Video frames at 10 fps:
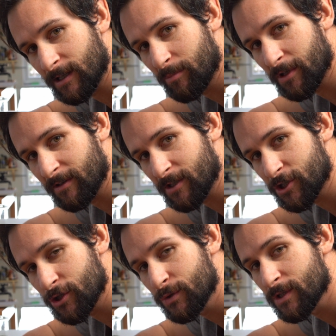bit of the
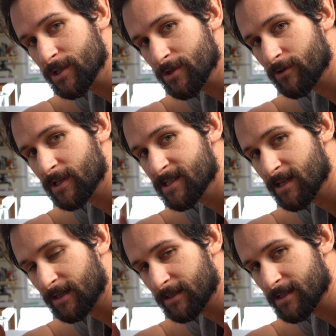juice is already
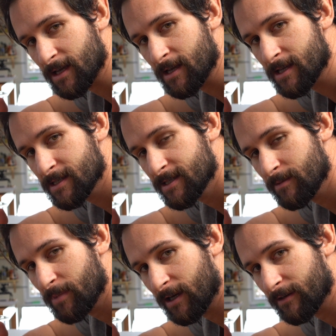starting to
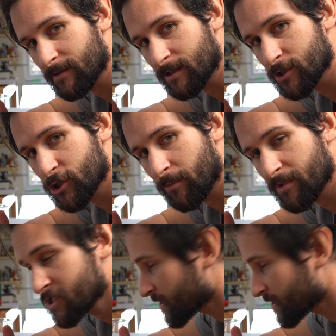seep out of the chopped